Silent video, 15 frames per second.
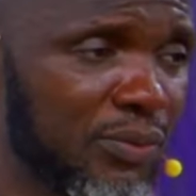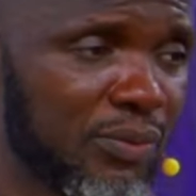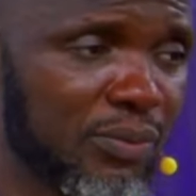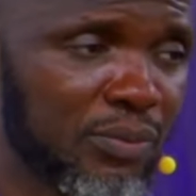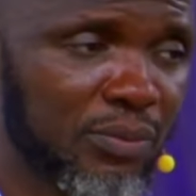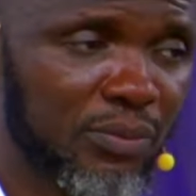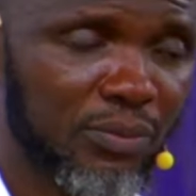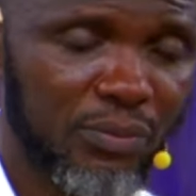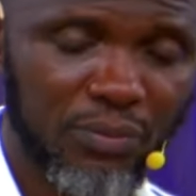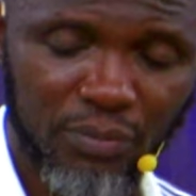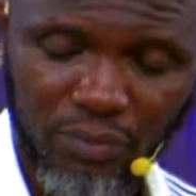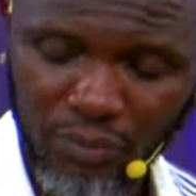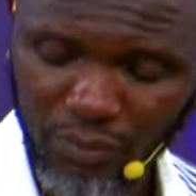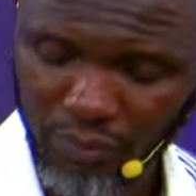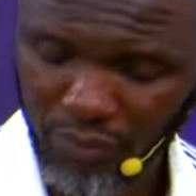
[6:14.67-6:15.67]

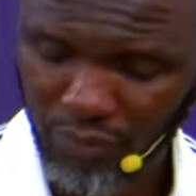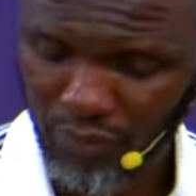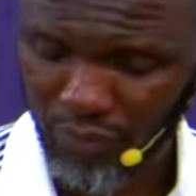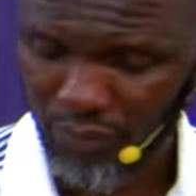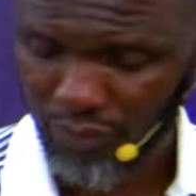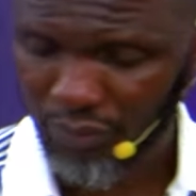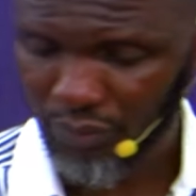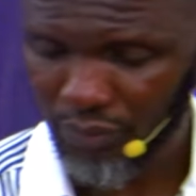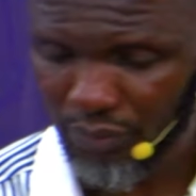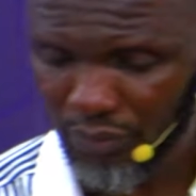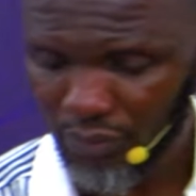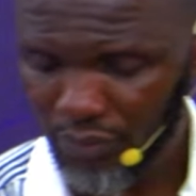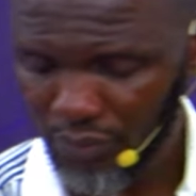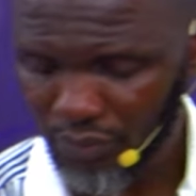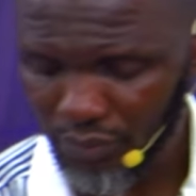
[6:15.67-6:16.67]

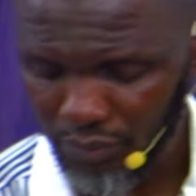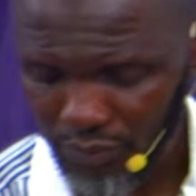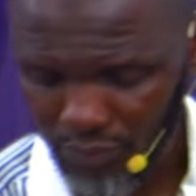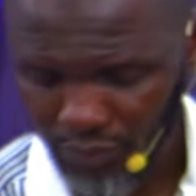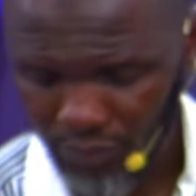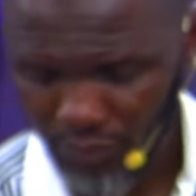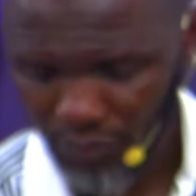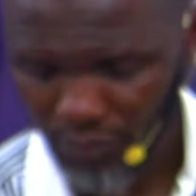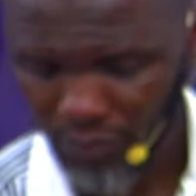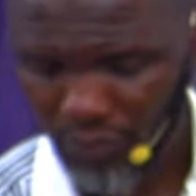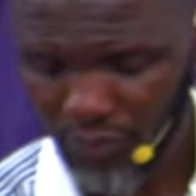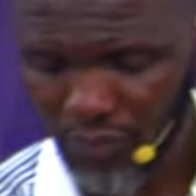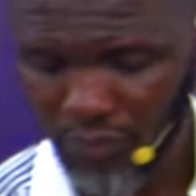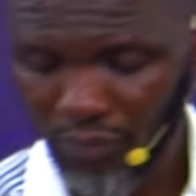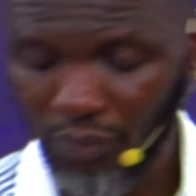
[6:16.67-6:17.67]

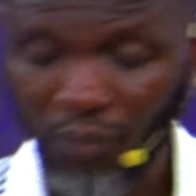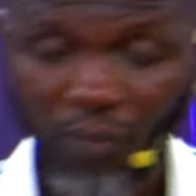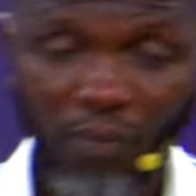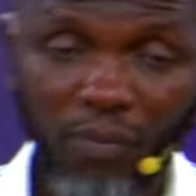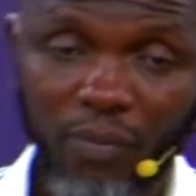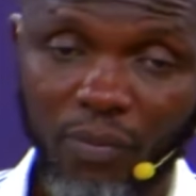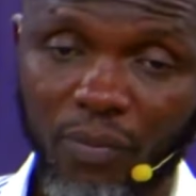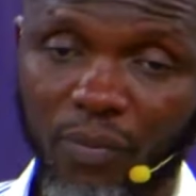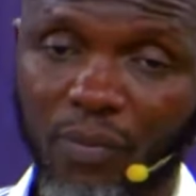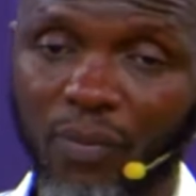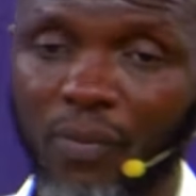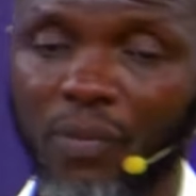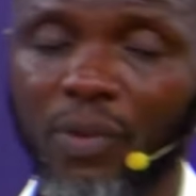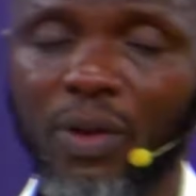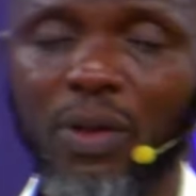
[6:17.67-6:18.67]

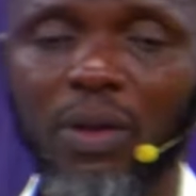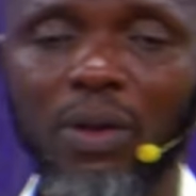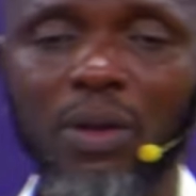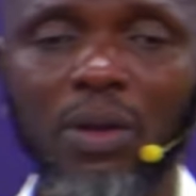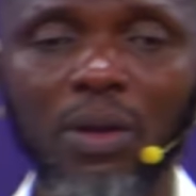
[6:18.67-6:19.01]
Nobody speaks.